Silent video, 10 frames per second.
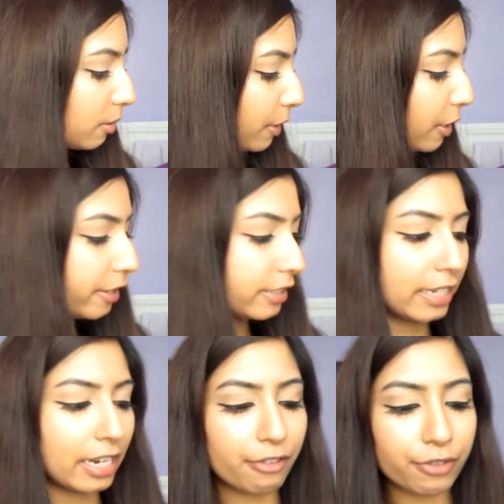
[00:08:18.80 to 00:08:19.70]
be
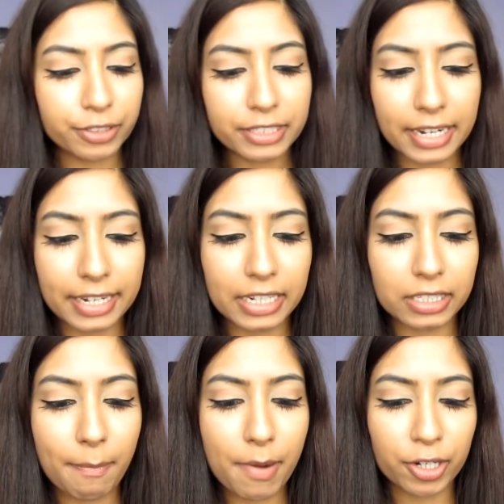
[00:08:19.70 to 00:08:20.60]
using a Real
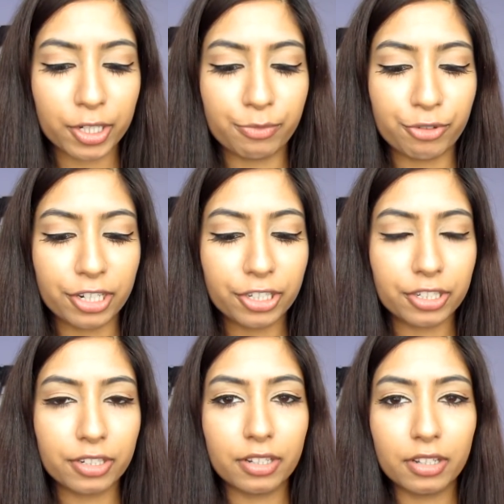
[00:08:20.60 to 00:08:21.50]
Techniques blush
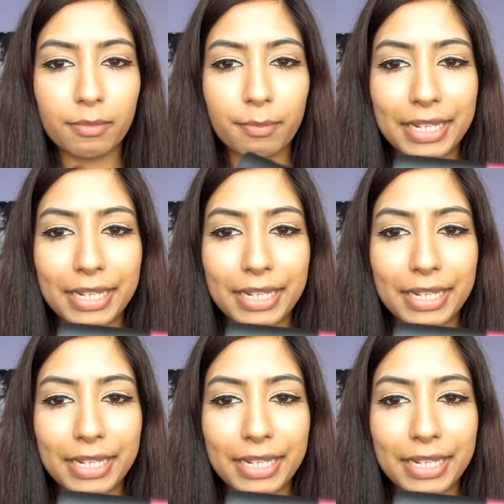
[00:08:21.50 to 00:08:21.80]
brush by